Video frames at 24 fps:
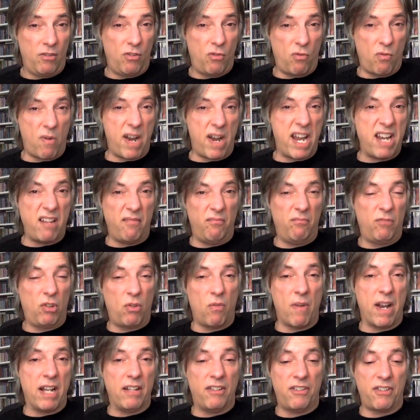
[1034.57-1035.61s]
Great,
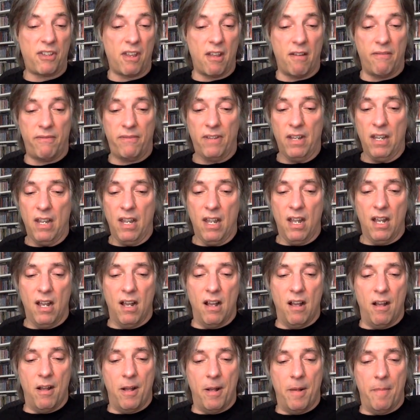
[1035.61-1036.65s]
great stuff.
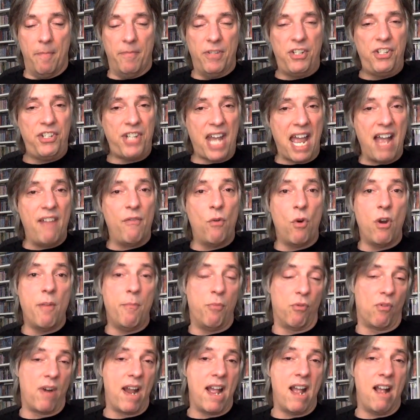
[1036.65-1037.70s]
Um, Savoy
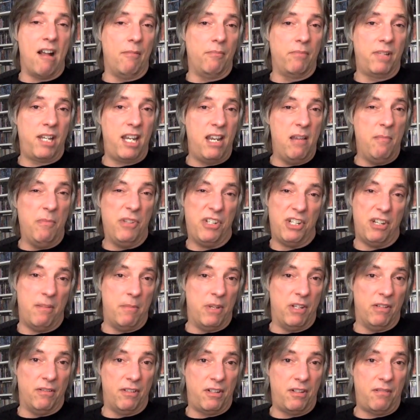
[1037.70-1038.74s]
Brown, Kim
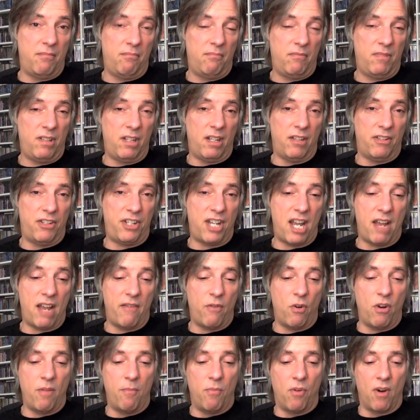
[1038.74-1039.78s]
Simmonds and
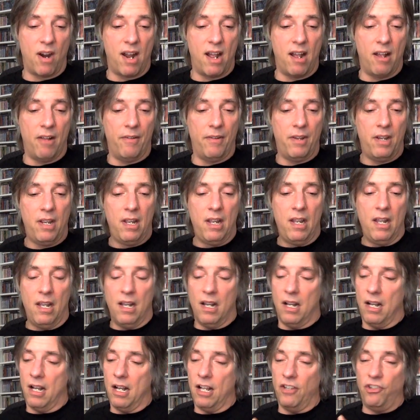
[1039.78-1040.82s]
Savoy Brown.
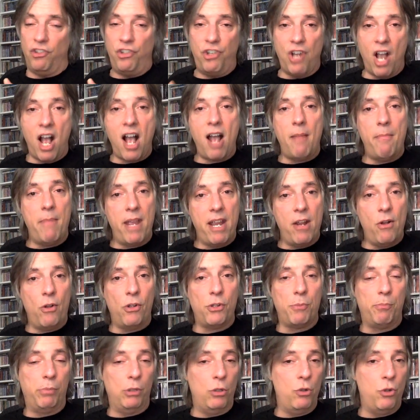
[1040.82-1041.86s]
Uh, John
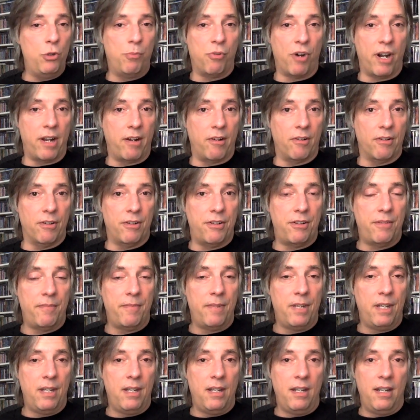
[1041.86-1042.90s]
Mayall's Blues Breakers.
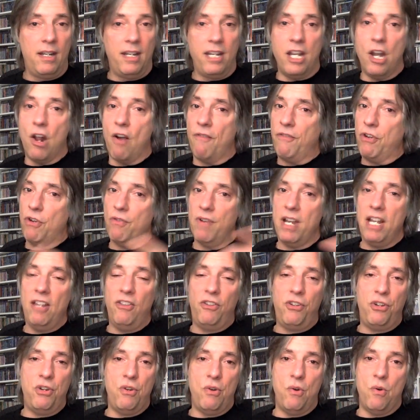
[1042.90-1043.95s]
You know, if you're
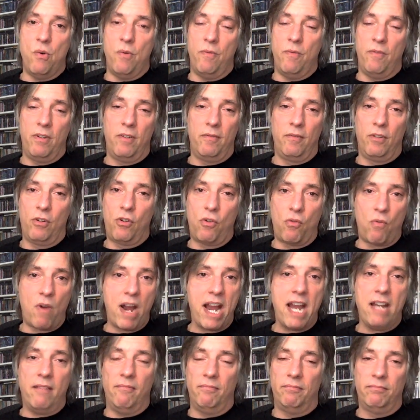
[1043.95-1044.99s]
into
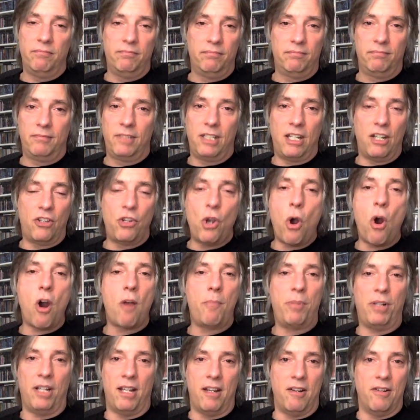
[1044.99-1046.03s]
great guitar
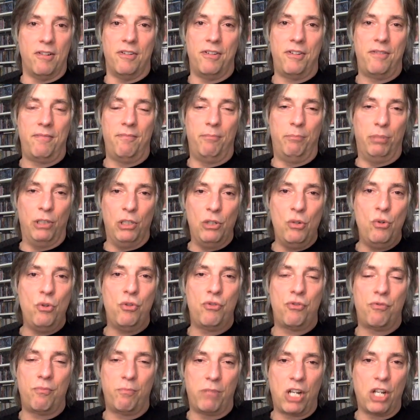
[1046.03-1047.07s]
players,
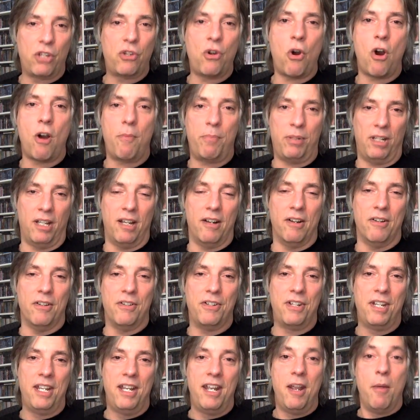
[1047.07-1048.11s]
blues guitar
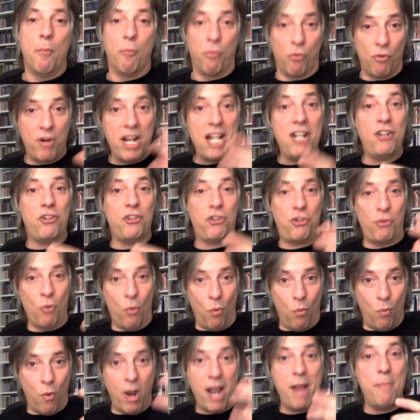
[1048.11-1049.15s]
players, British
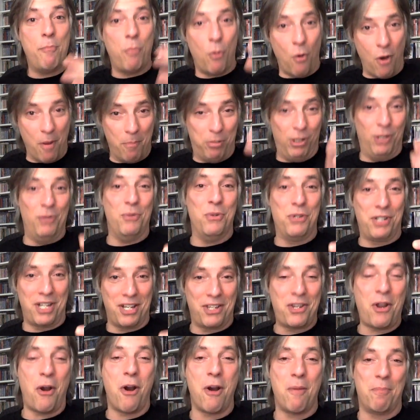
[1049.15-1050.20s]
white boy blues
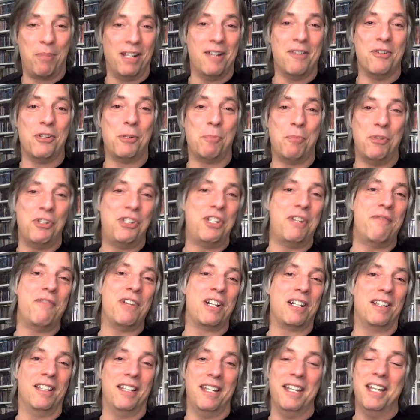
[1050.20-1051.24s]
guitar players
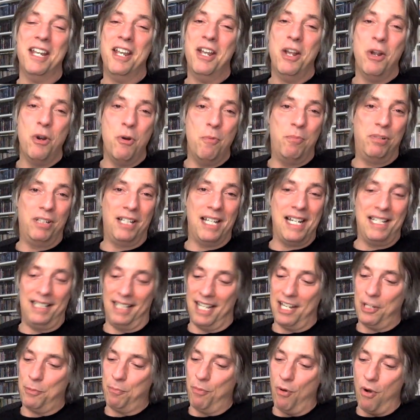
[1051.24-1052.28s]
specifically, who played
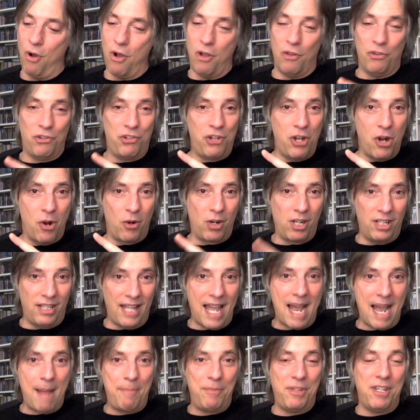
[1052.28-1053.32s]
Les Pauls, you know,
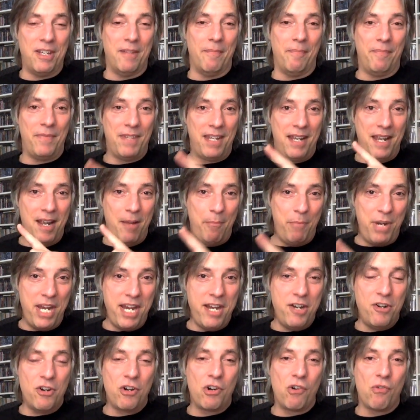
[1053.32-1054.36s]
Clapton,
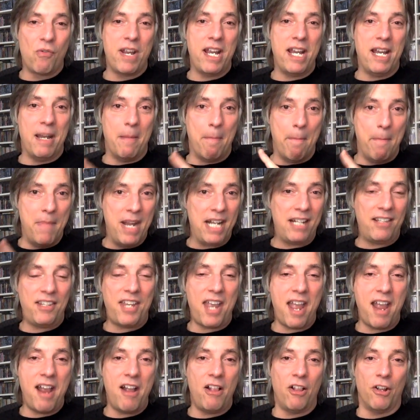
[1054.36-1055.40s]
Peter Green, Mick
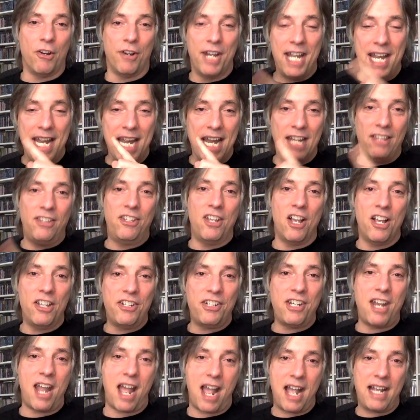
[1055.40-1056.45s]
Taylor, it
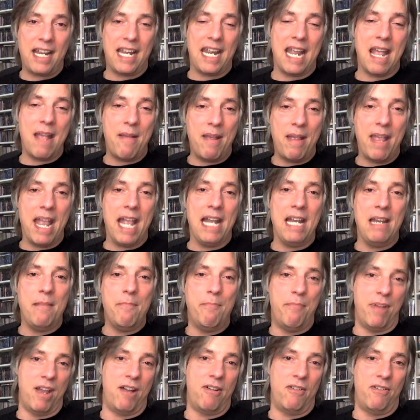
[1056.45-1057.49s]
does not get any
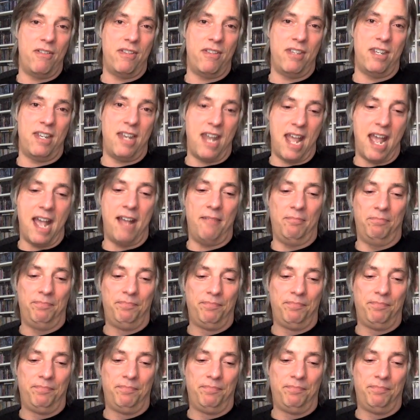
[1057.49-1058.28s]
better than that.